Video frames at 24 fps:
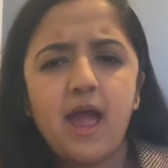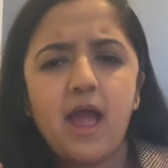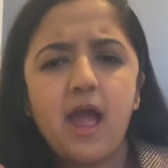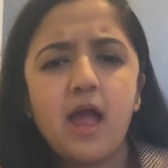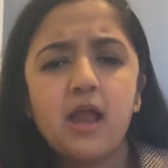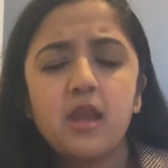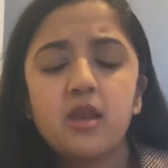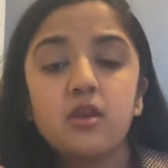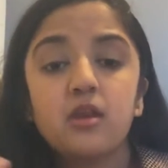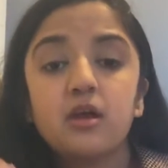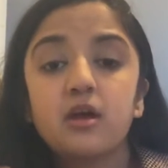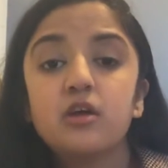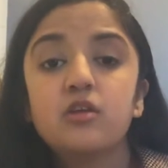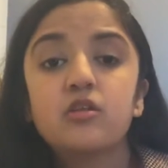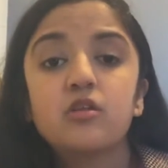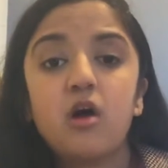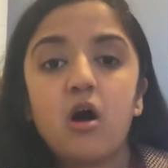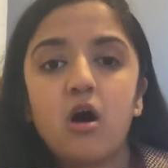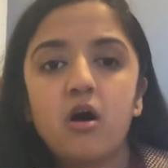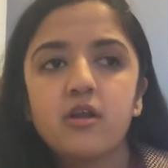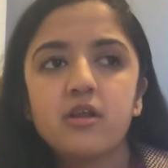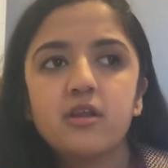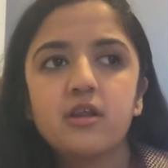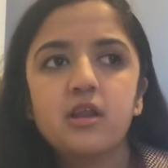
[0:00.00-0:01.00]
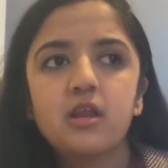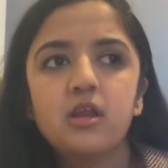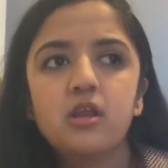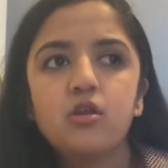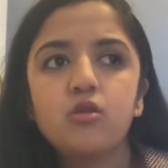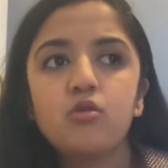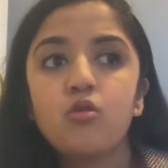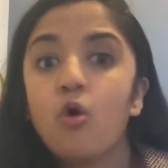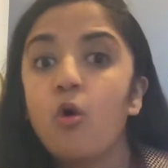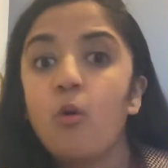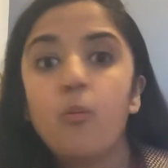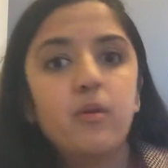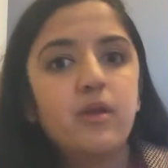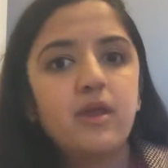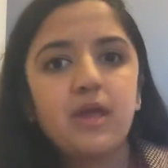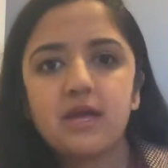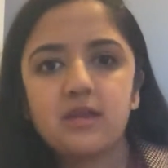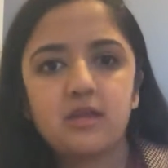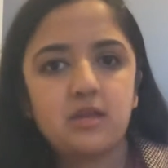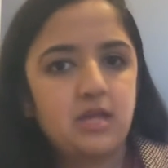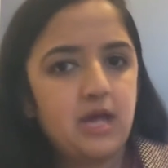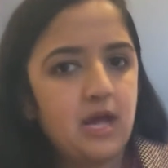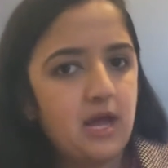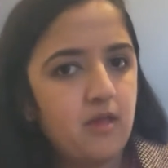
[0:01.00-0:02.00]
And because honestly, nobody
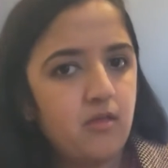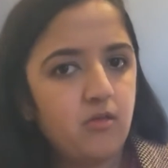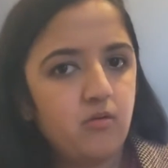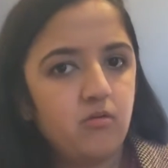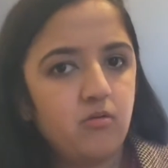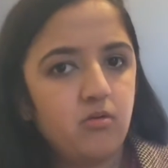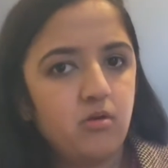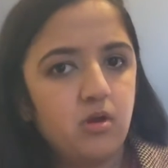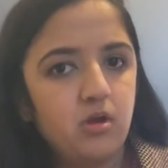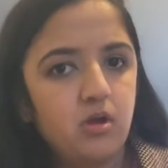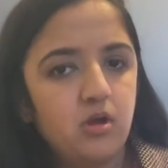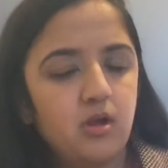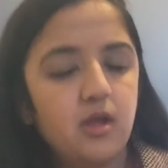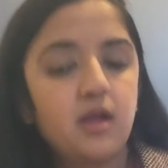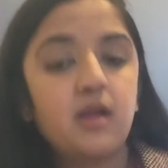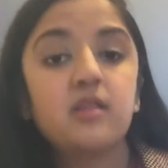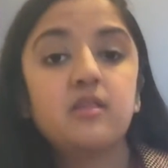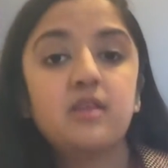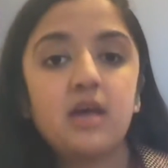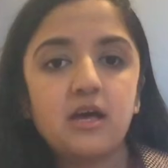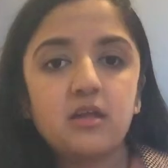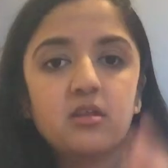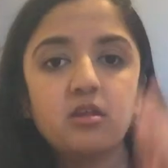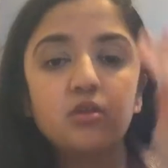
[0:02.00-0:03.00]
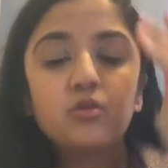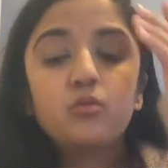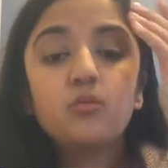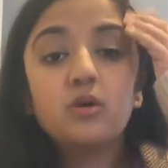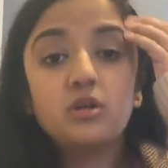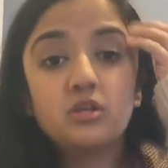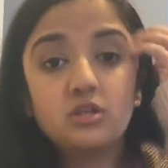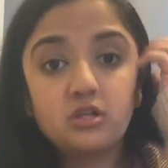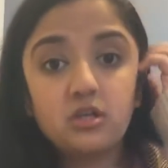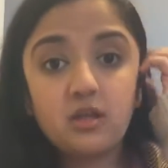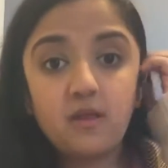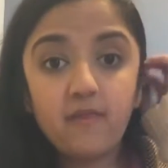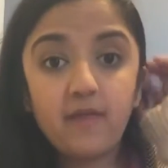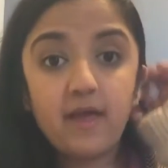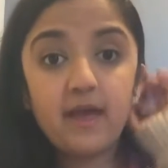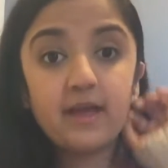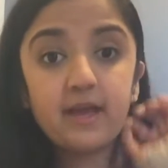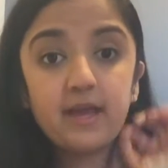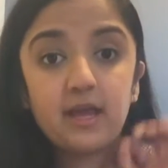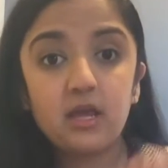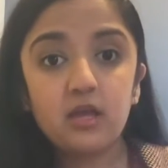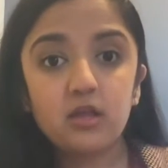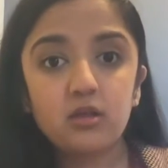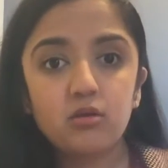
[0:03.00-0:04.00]
had to die, though. In that situation, in
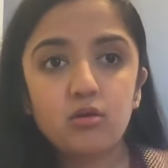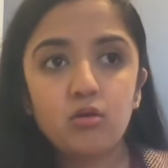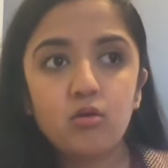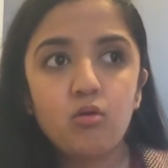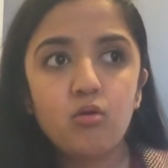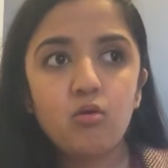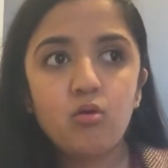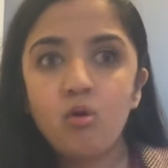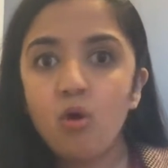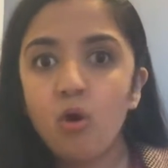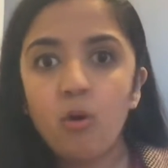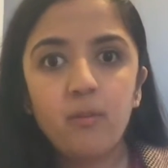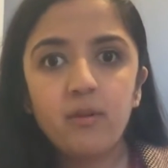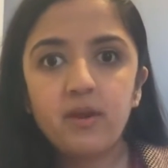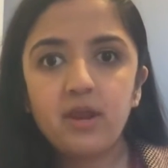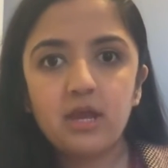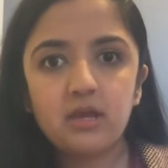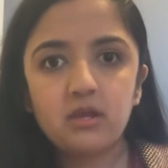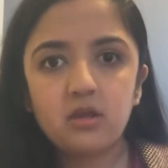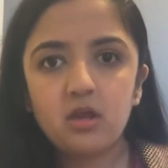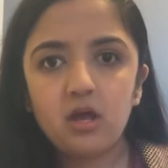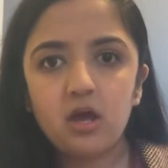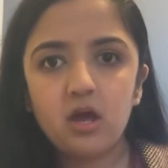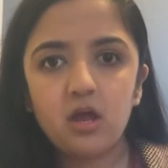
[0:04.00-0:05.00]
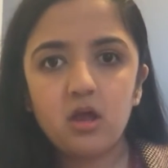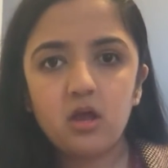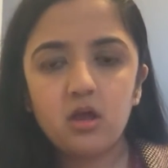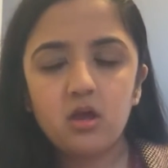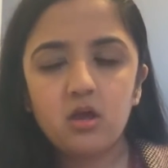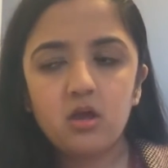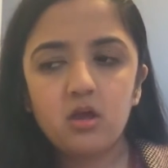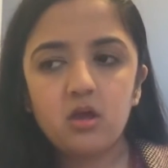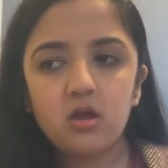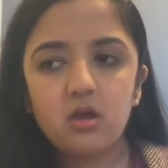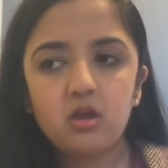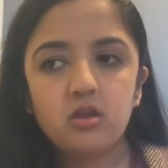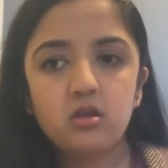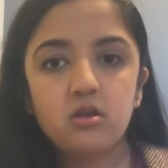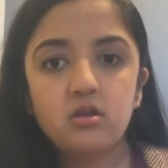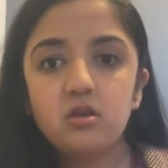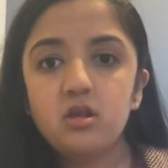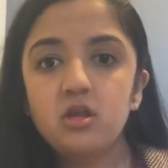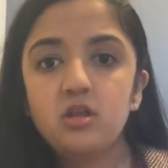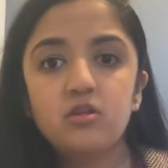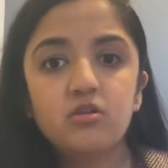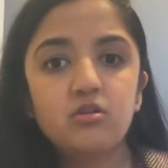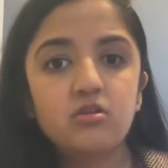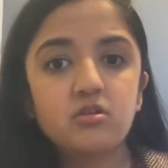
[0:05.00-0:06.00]
that case, nobody had to die.
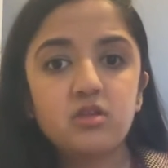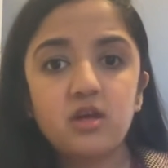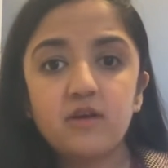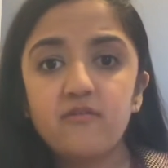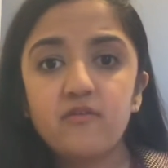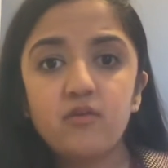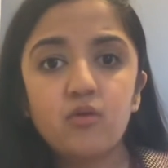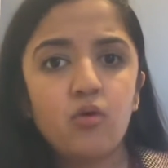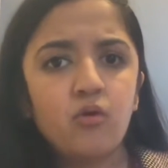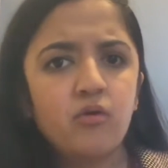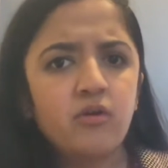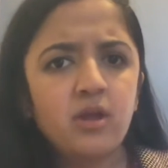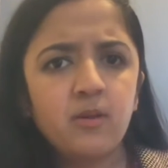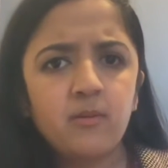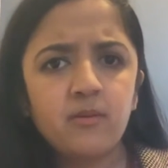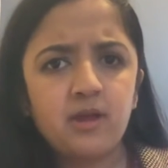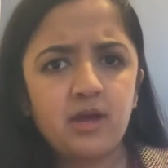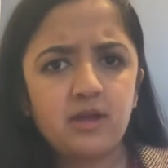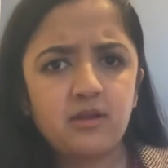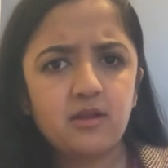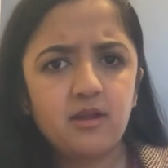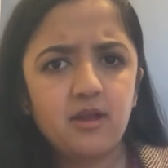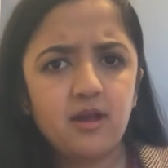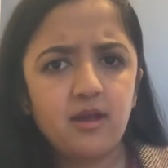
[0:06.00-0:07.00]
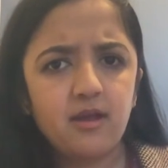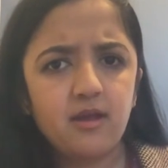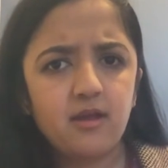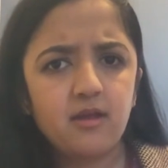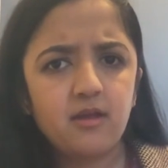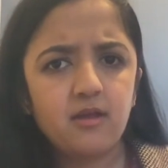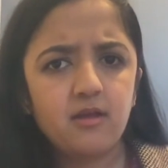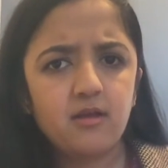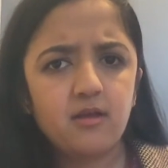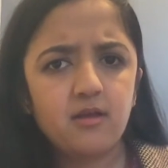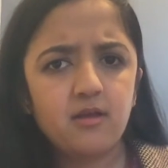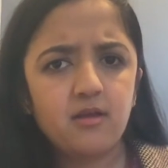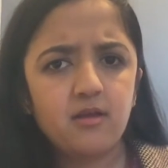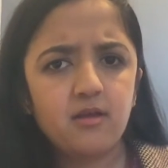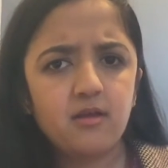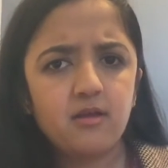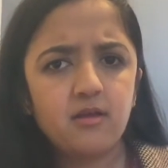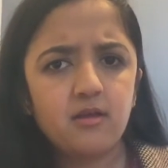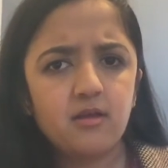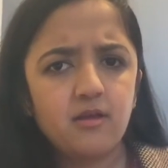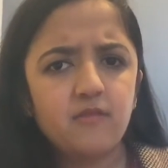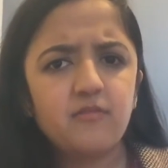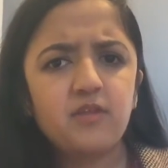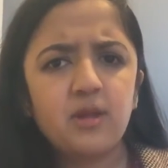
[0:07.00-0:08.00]
Neither Stefan or Damon had to die.
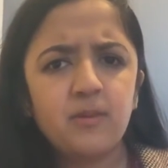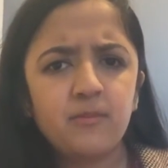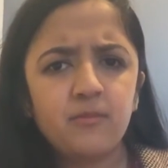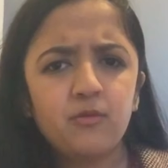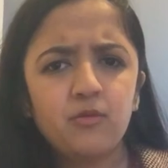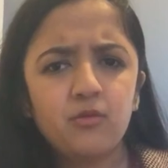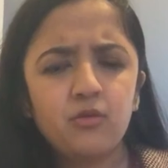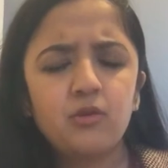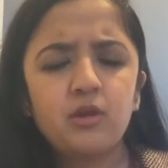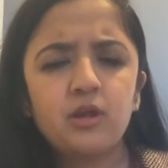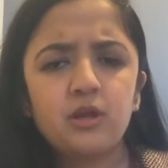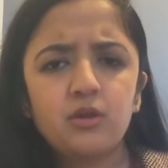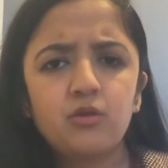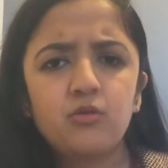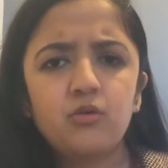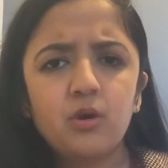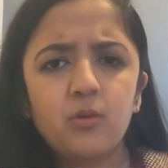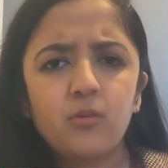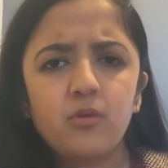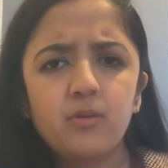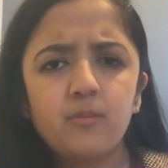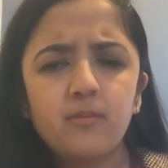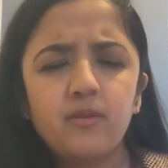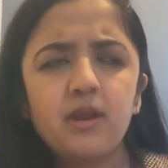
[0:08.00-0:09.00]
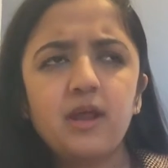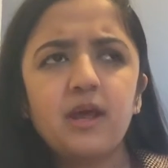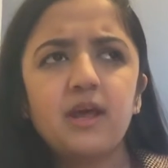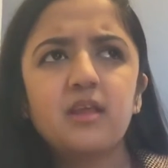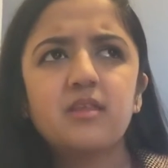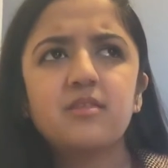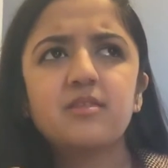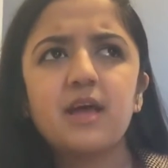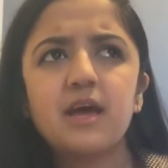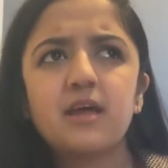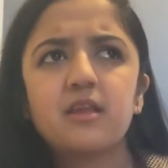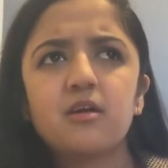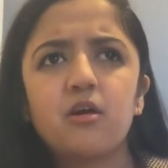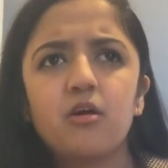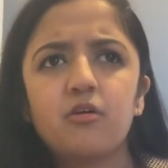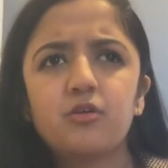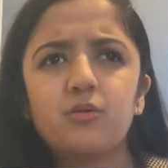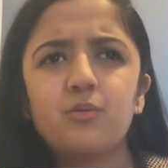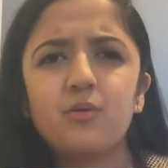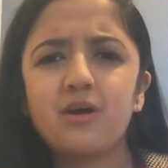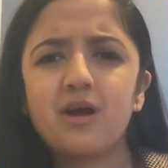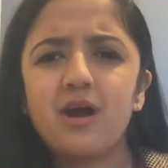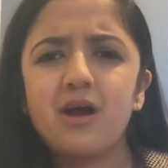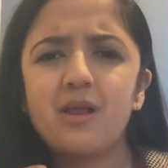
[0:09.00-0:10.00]
If that means, like, do you know what I mean? I guess that's
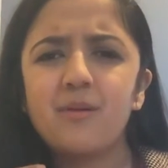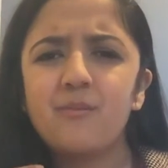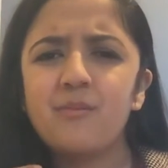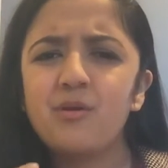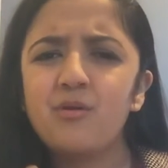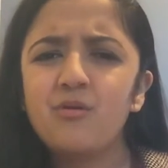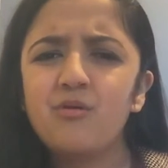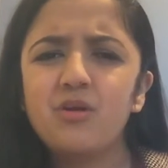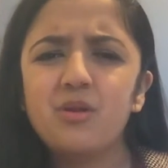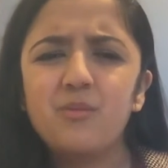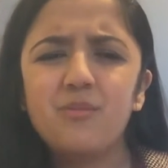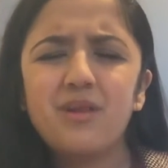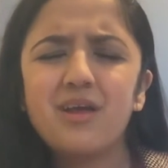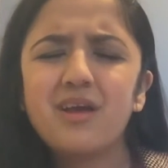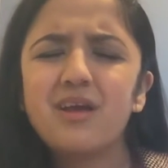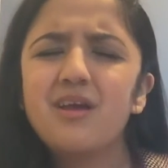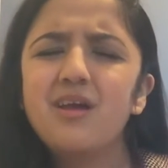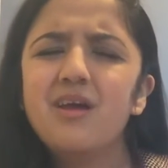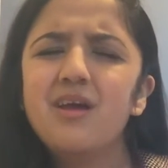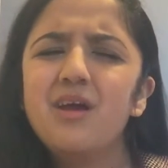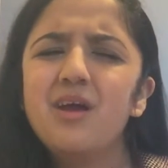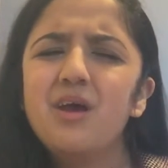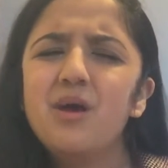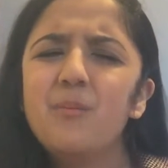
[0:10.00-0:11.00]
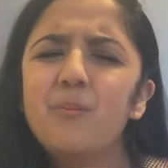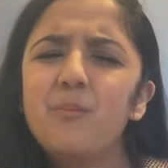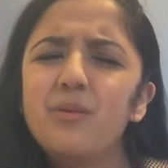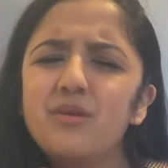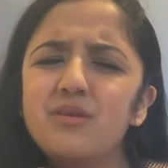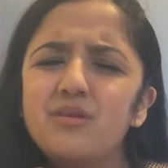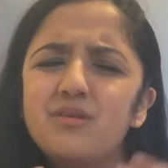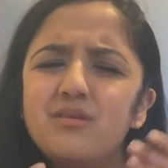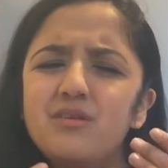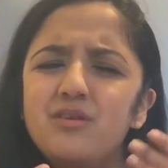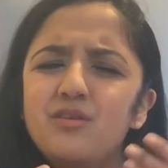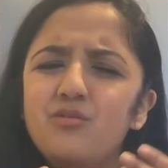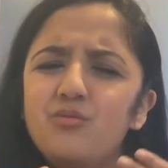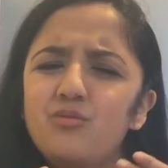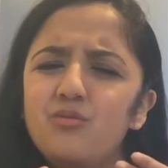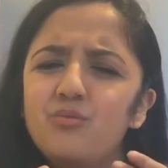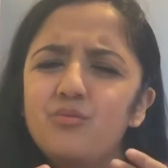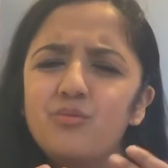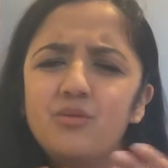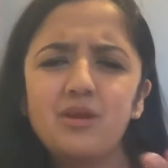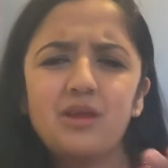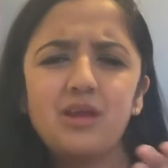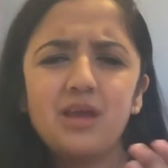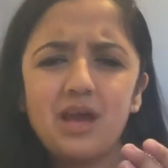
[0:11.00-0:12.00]
also what kind of annoying. I'm like, but did you
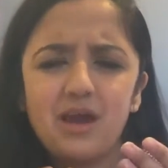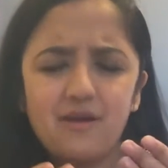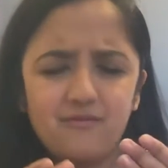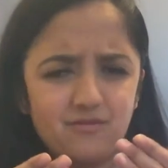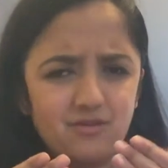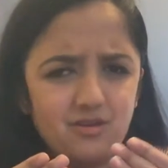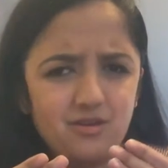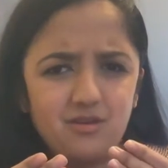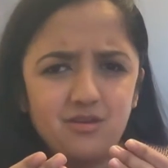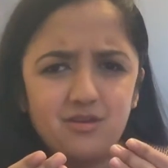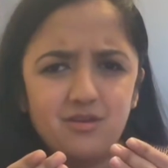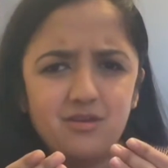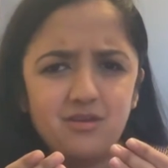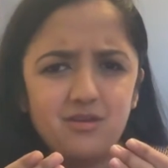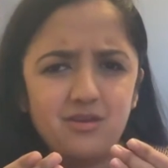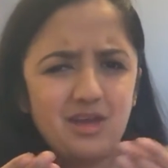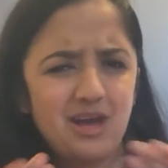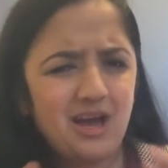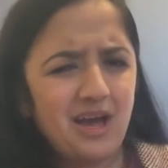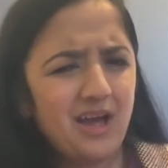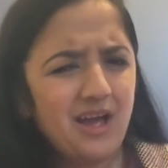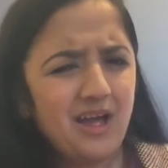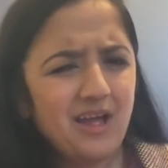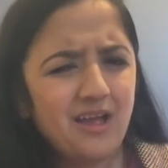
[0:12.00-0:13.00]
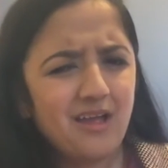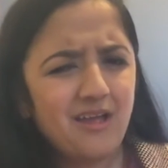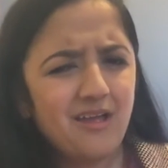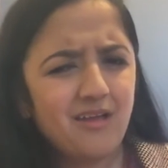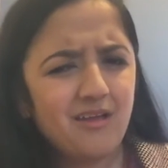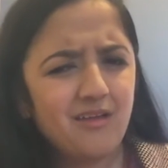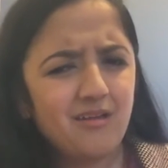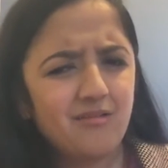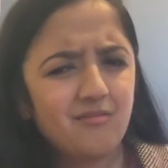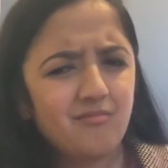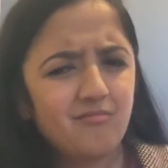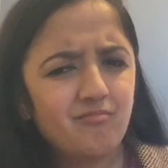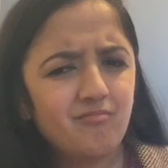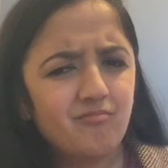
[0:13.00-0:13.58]
really have to die?